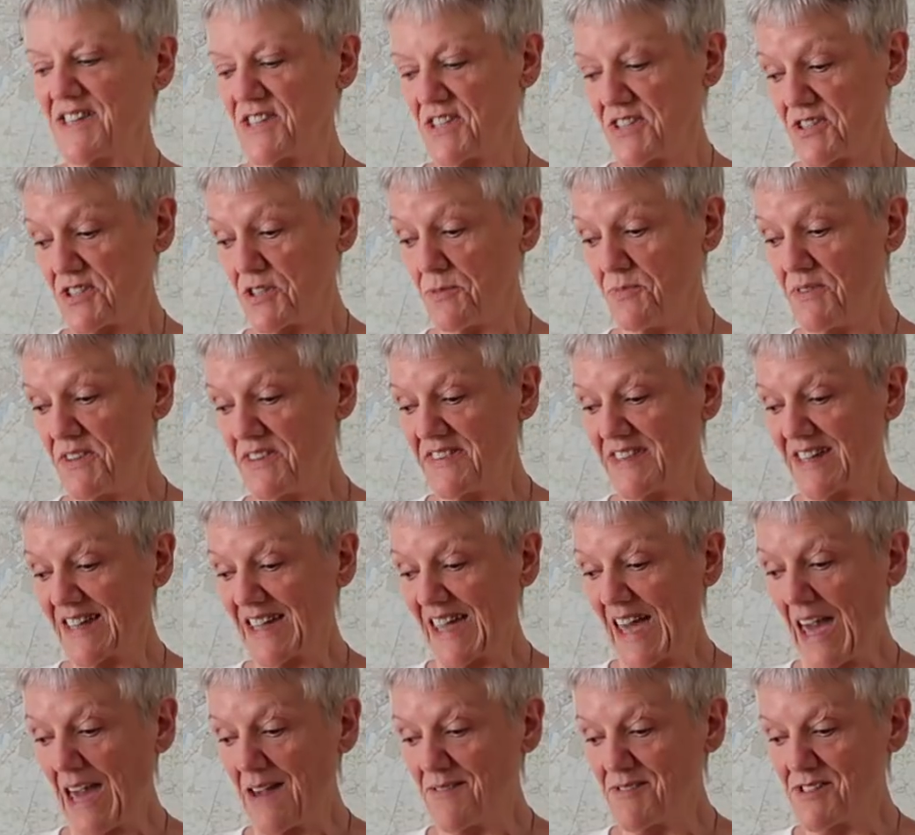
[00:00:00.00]
Something that
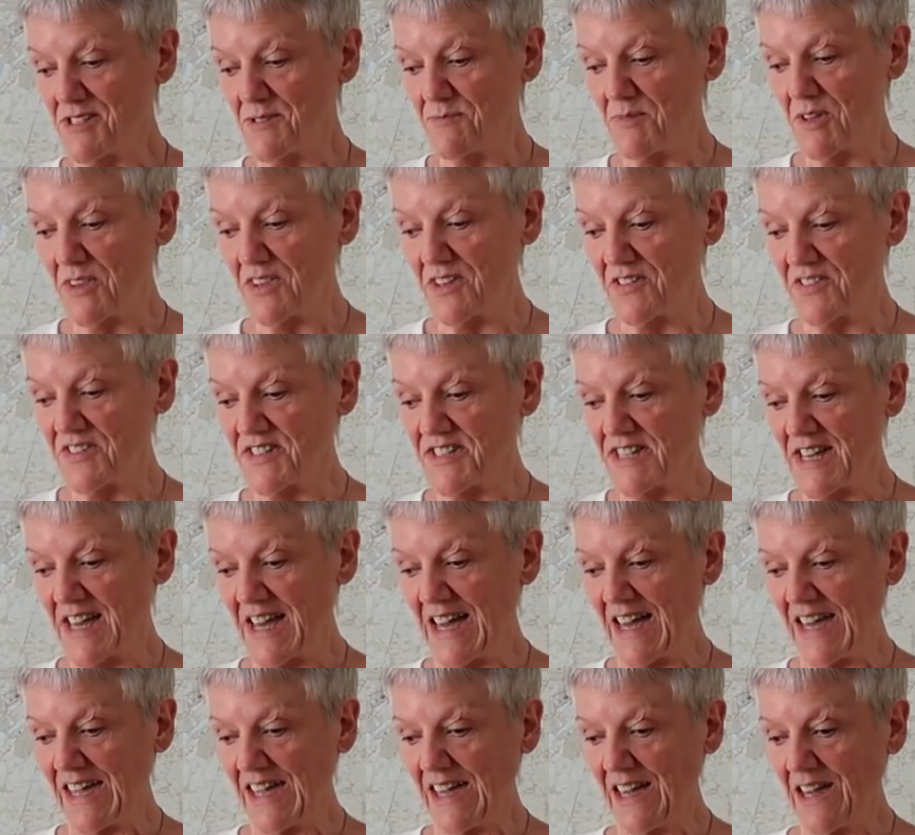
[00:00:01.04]
came to me the other
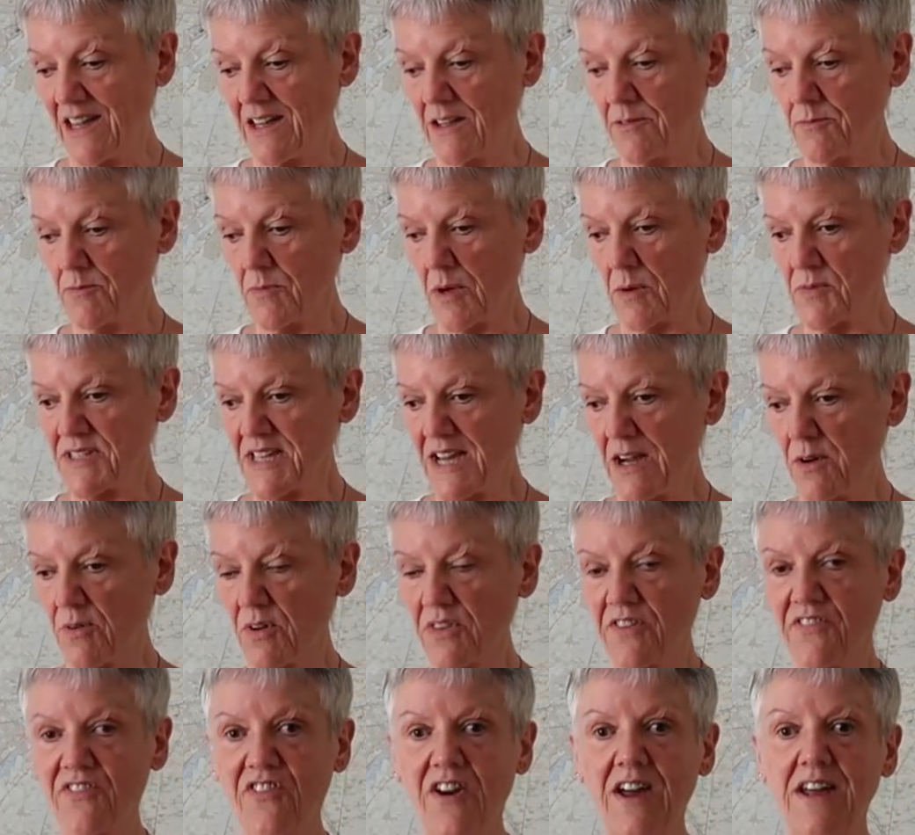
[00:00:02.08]
day, I was out
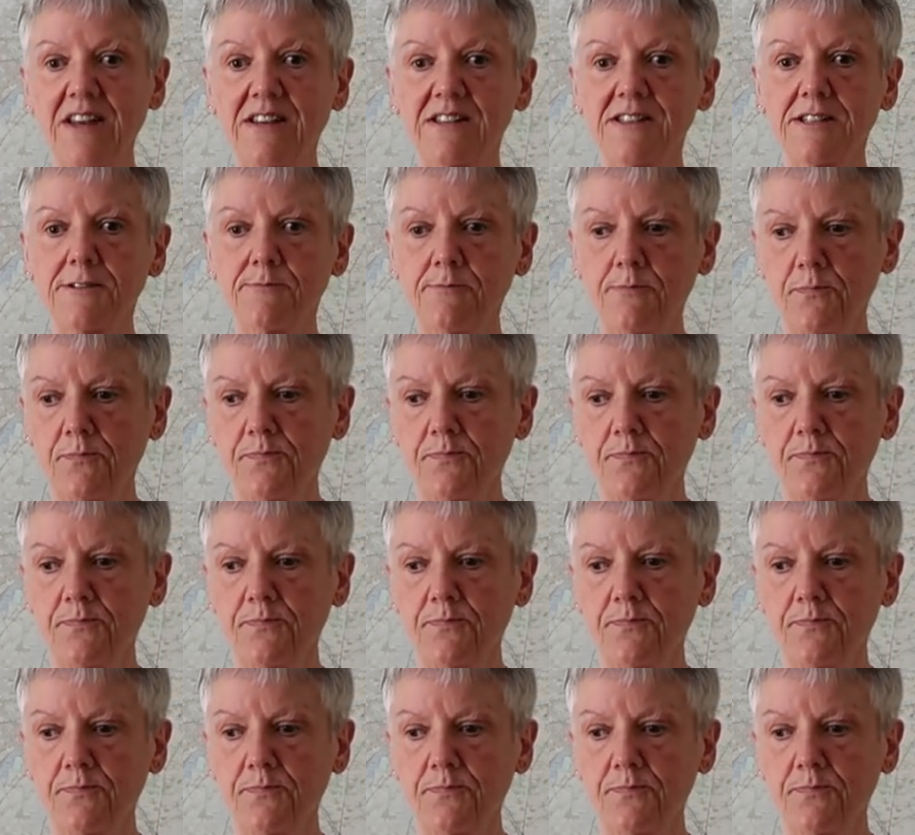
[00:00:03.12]
with a friend